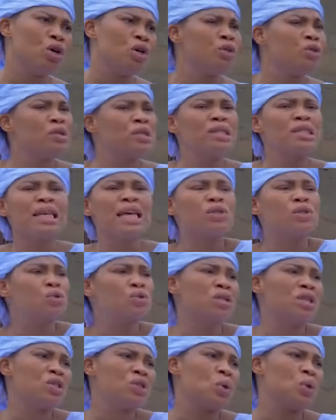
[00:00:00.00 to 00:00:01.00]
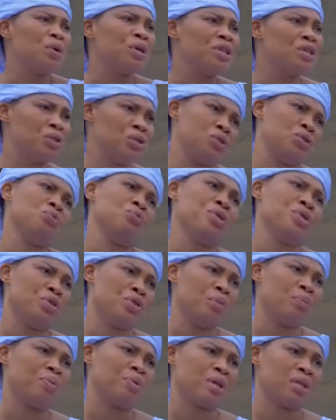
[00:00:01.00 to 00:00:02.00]
to settle this whole issue with
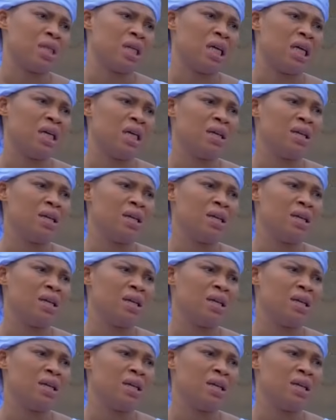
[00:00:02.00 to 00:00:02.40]
your brother.